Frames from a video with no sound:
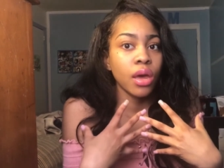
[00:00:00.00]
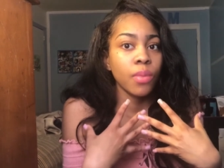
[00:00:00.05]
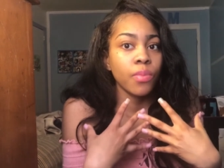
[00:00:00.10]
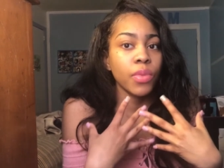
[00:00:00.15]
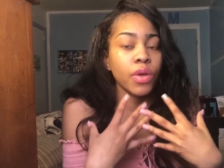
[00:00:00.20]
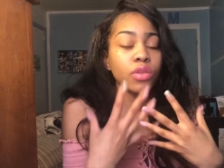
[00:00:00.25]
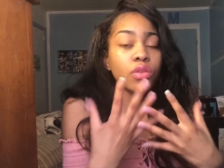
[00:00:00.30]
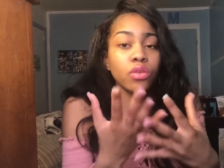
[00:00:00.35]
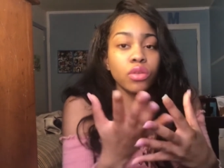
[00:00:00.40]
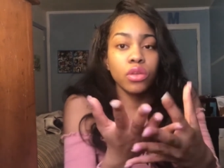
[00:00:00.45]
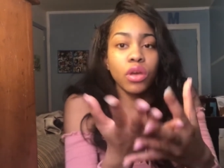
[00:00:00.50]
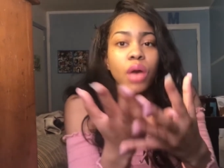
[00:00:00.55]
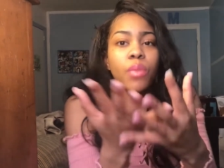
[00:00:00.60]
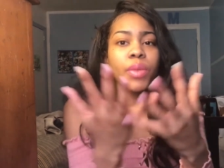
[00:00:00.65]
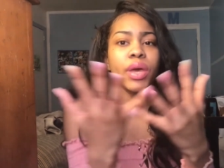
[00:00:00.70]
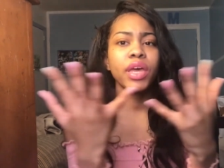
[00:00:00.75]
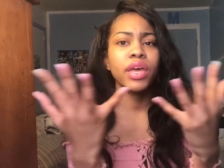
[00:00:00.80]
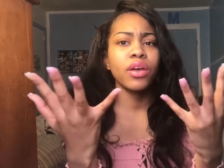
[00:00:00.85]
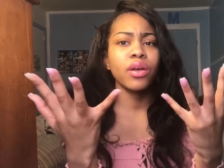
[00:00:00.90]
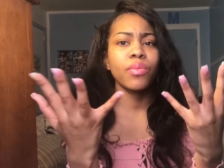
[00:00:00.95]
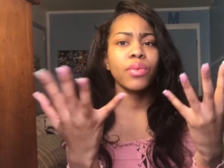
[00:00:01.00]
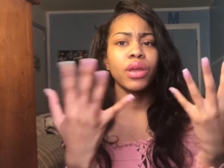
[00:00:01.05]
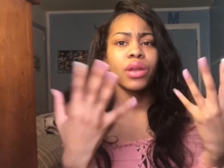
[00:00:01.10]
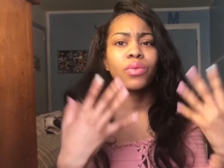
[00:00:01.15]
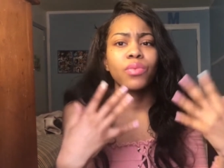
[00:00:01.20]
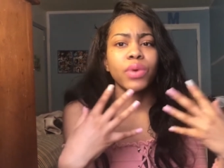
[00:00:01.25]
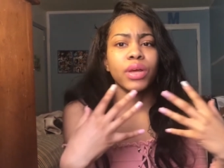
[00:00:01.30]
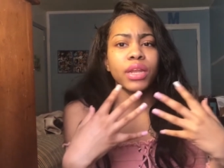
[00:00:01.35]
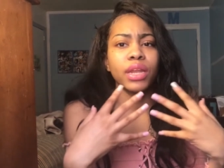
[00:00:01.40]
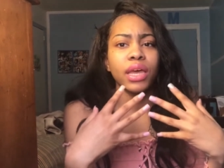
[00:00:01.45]
But y'all might hear about
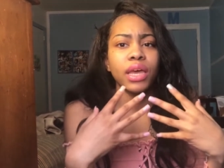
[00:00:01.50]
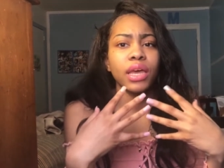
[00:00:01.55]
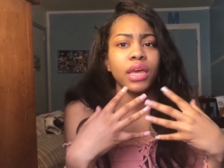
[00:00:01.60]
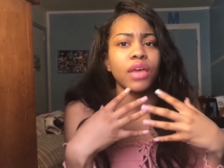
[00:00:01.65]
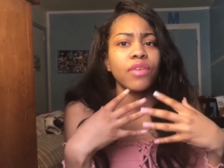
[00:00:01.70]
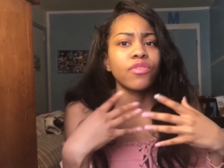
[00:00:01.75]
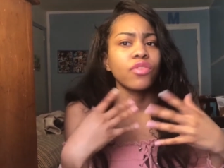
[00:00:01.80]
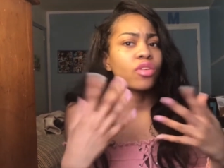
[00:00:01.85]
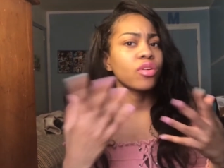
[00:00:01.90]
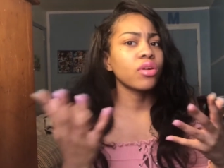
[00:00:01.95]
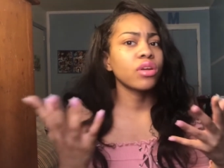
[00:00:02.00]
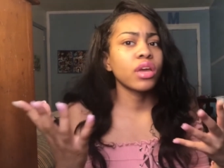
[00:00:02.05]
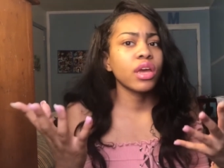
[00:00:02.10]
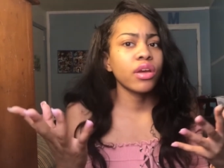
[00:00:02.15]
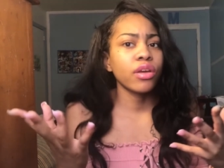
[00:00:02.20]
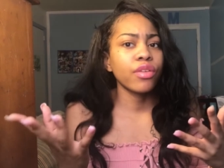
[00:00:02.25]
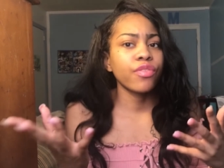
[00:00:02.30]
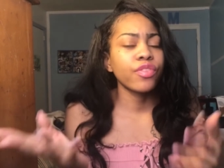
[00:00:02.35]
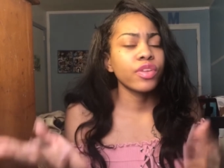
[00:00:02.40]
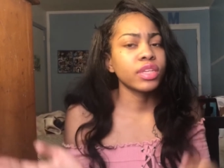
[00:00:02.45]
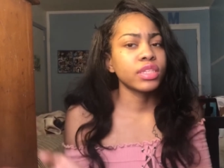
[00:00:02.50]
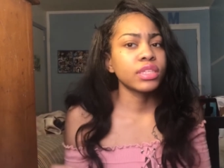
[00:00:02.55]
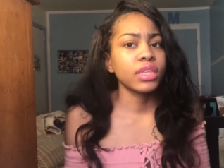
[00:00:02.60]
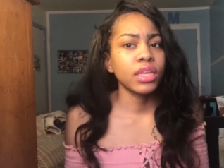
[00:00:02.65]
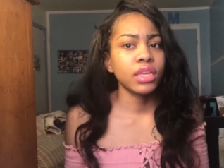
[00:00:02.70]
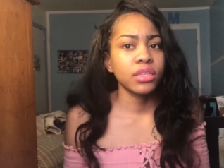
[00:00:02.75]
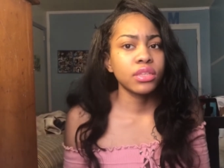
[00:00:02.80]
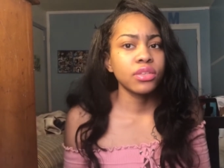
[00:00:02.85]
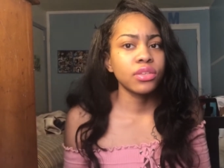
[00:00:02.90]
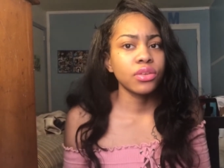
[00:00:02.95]
it one day if you're a carrier for this
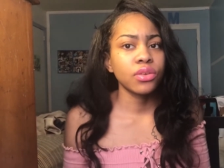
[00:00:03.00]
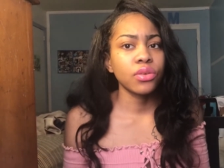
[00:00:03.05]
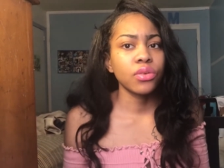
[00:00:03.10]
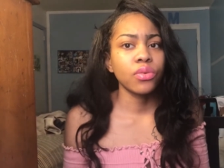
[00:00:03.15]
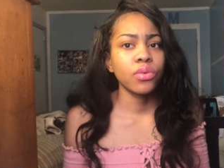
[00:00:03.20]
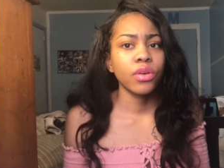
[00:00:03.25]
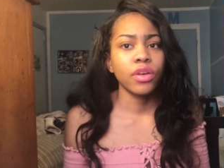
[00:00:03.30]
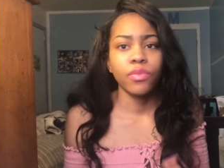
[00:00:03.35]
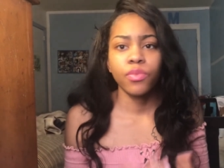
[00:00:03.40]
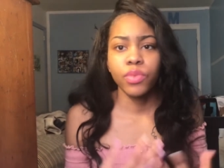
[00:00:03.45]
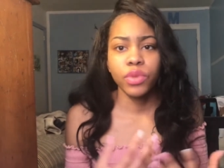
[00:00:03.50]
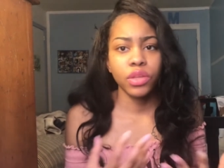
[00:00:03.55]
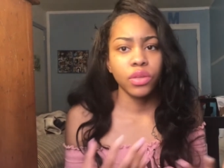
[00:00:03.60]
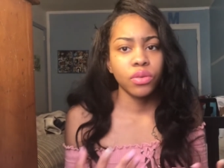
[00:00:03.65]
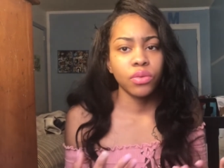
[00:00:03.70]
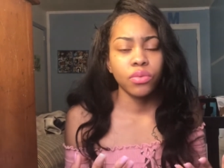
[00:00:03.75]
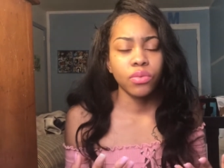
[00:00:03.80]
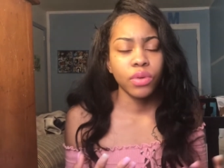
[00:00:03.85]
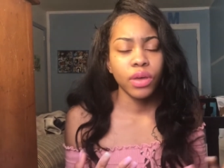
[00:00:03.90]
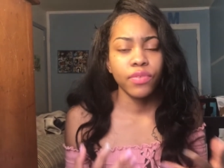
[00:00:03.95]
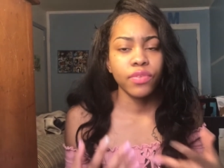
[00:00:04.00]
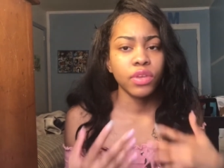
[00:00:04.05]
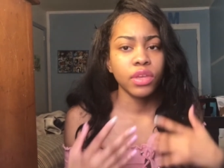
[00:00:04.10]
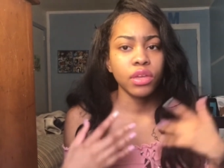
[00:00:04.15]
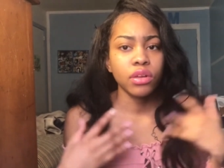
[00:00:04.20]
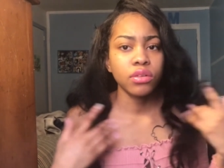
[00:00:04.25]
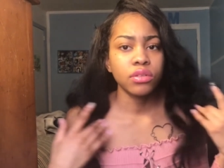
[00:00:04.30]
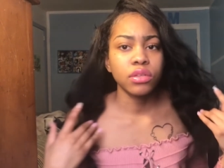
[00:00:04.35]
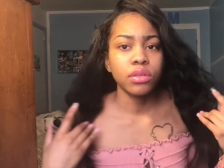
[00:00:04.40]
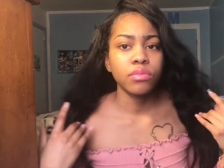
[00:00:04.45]
thing too, when you have a
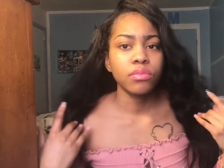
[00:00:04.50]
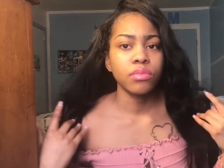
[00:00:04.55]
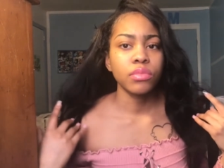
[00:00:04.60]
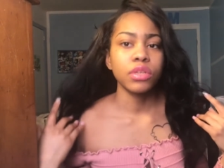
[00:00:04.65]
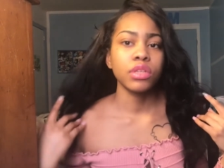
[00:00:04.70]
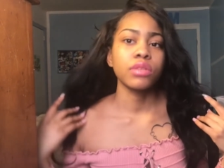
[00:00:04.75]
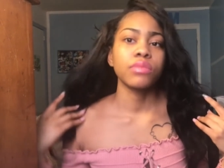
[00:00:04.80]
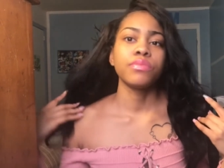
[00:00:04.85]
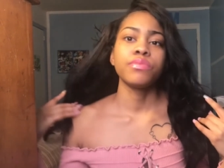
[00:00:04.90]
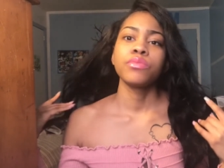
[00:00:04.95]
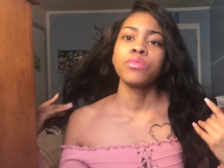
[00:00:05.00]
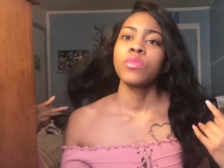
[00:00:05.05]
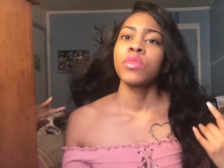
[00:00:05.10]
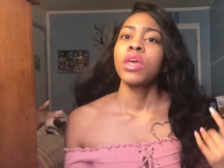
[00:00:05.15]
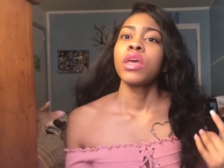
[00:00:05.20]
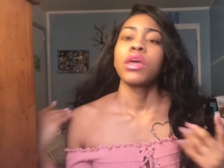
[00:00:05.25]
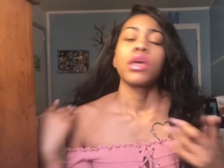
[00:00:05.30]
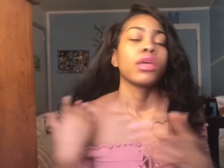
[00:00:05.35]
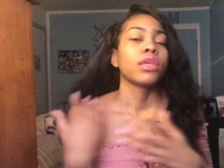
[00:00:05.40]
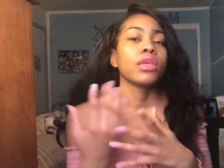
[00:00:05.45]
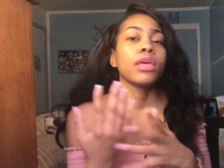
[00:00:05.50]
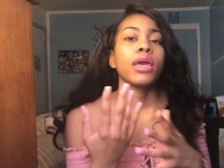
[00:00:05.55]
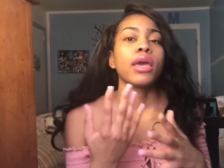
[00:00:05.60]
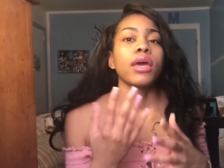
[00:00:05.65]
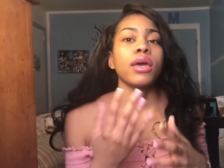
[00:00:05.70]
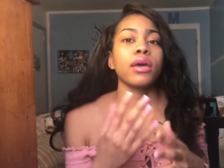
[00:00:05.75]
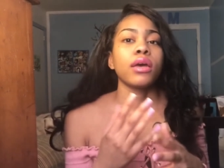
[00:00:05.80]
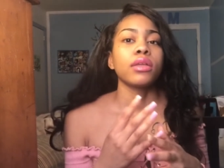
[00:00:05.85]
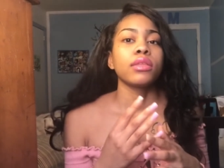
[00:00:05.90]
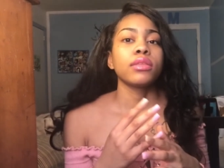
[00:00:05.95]
kid or something. But
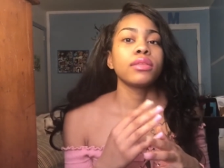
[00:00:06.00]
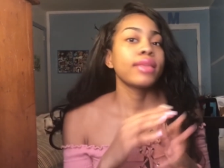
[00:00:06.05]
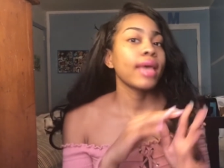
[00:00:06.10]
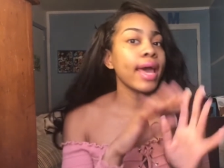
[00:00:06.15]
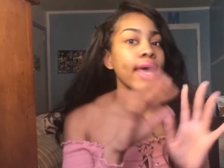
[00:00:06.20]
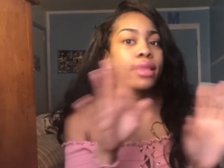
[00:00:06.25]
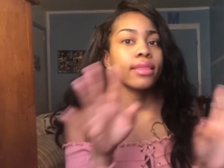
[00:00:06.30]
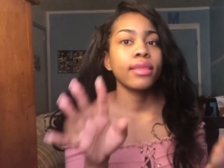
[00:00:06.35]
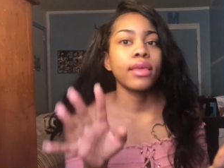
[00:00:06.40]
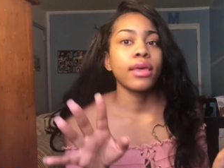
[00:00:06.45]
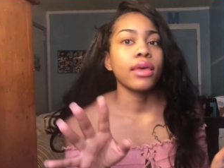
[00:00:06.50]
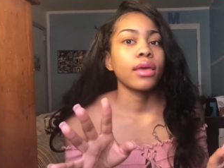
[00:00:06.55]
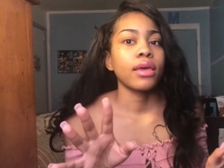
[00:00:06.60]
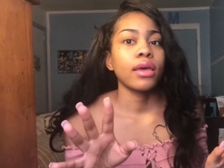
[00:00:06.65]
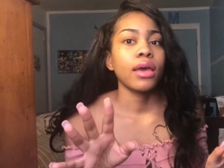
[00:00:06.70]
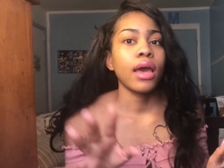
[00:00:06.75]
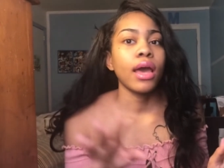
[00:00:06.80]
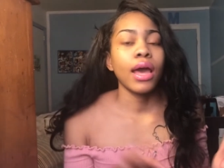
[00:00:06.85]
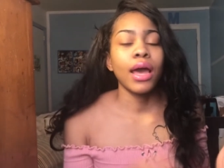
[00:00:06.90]
yeah, that thing.